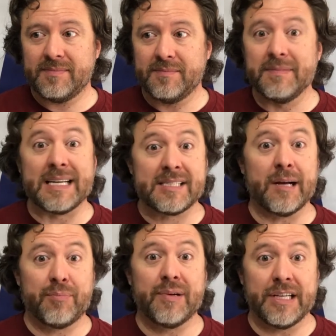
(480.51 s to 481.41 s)
messed
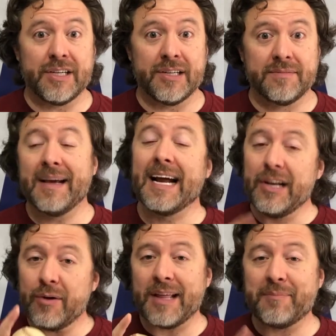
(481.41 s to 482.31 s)
up pretty good. And I
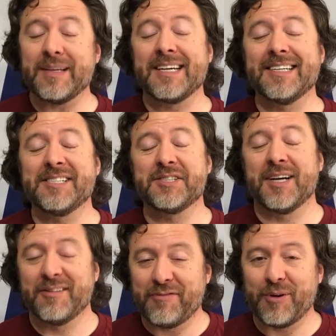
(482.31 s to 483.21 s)
know that because,
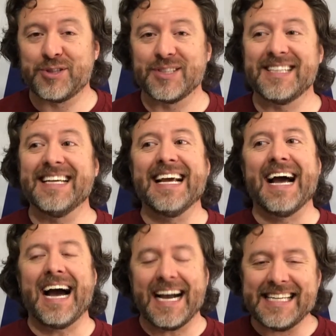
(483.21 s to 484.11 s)
unfortunately,
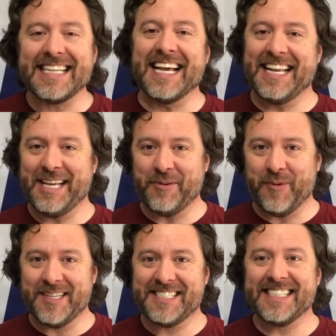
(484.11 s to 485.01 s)
I did get hit
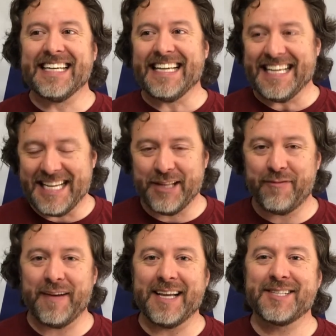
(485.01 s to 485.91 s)
once in the
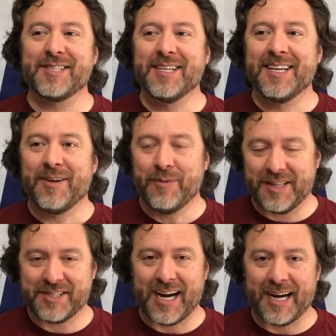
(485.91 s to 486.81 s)
face with
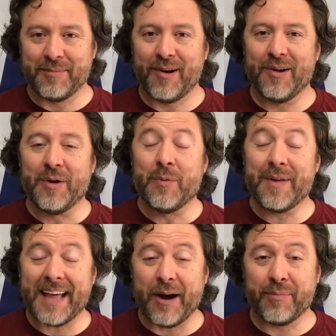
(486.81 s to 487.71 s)
a soccer ball
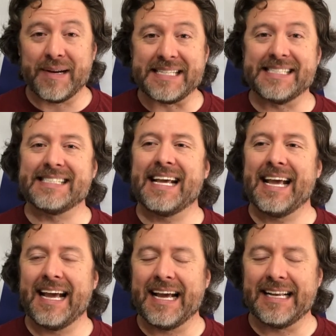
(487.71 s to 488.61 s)
without braces,
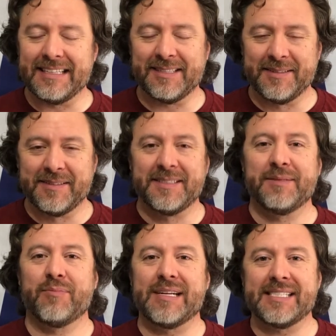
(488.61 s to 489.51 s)
and
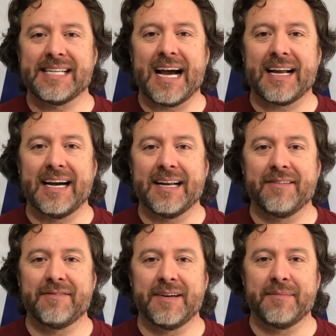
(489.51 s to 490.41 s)
braces got kind
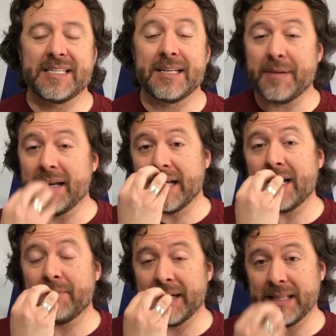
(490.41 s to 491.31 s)
of messed up, and it
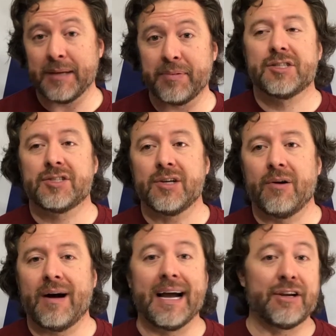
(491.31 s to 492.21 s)
cut my lip.
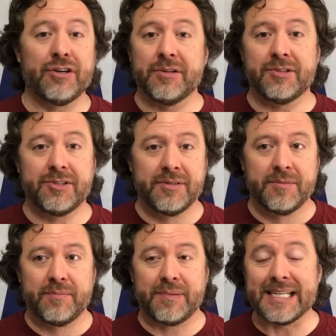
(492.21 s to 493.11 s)
So I couldn't
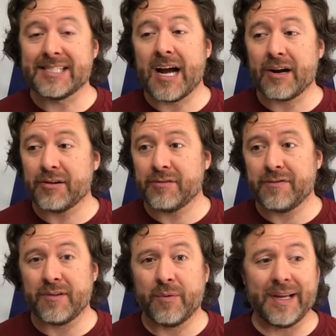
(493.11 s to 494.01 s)
play soccer
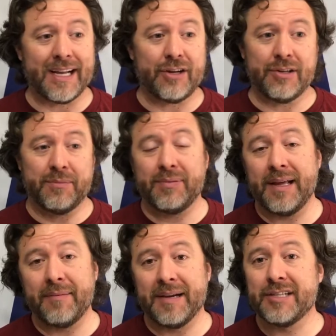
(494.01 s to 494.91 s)
for a week. I couldn't
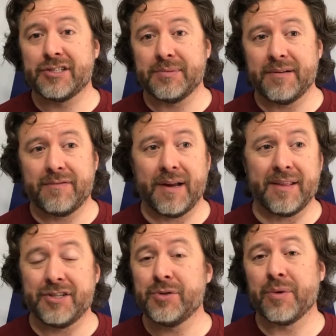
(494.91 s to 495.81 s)
play my instrument for, I
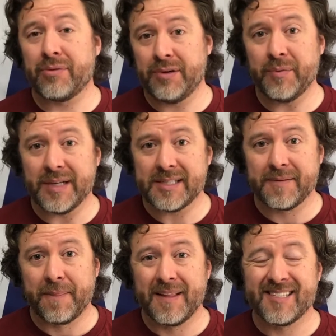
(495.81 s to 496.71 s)
think, 2 or 3 weeks.
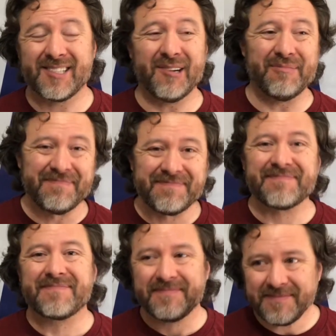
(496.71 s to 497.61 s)
So
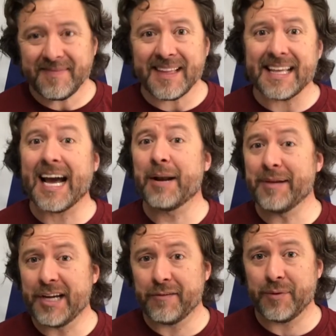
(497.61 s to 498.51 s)
you gotta be
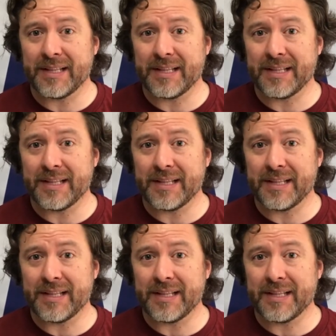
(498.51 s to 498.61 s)
careful with